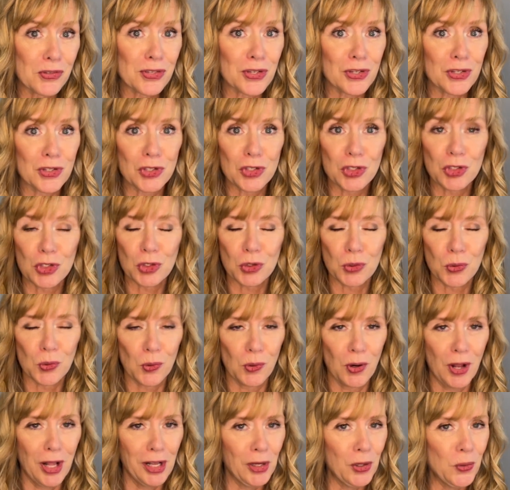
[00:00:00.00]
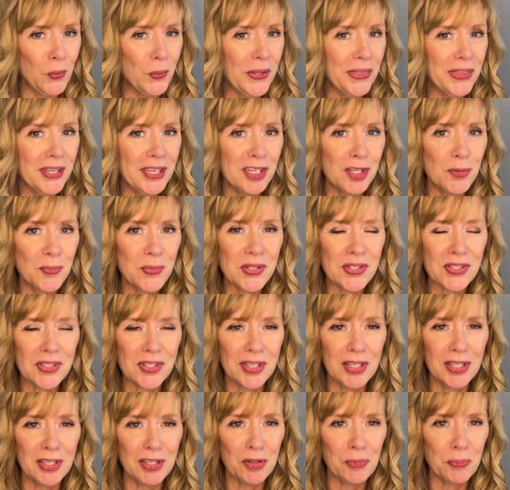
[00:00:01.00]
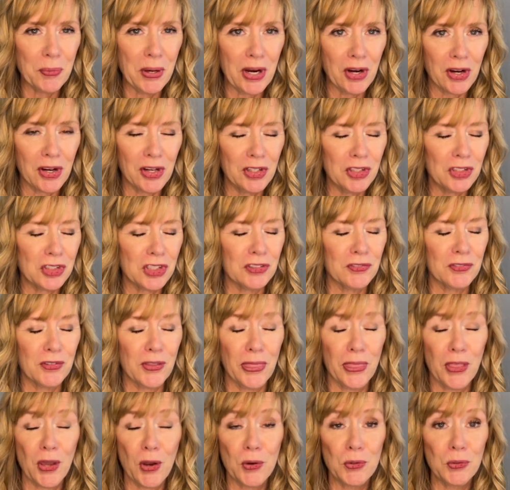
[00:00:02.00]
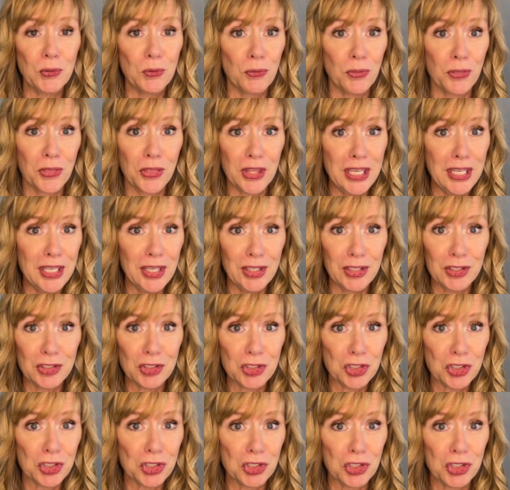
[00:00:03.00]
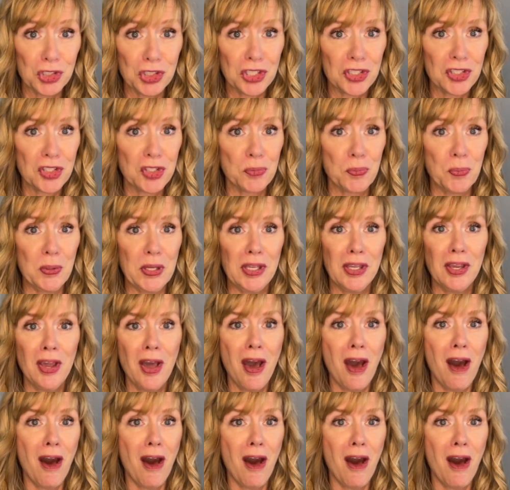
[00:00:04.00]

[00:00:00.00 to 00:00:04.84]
struggle with intimacy in marriage, even though you think it should just be